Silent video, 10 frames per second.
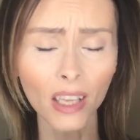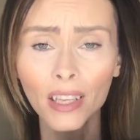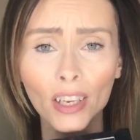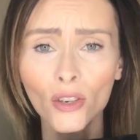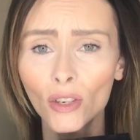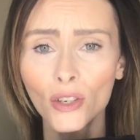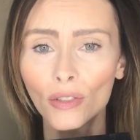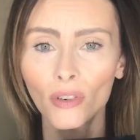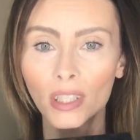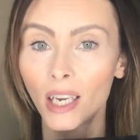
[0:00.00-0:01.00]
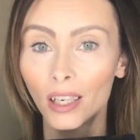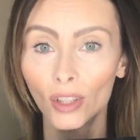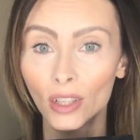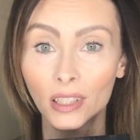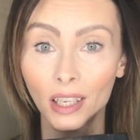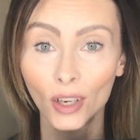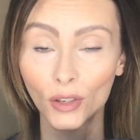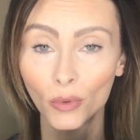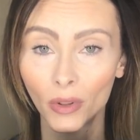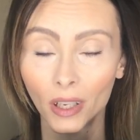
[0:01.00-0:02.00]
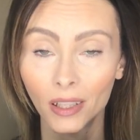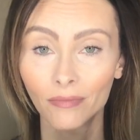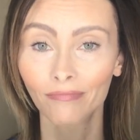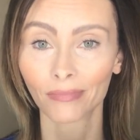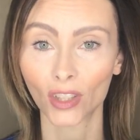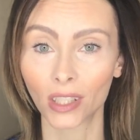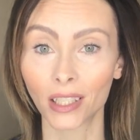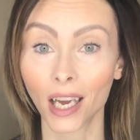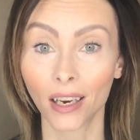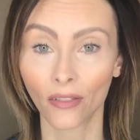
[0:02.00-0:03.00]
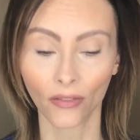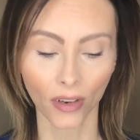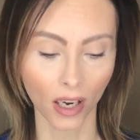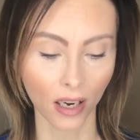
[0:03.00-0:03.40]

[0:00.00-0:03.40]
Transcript: that you can use for a ton of looks that goes with just a ton of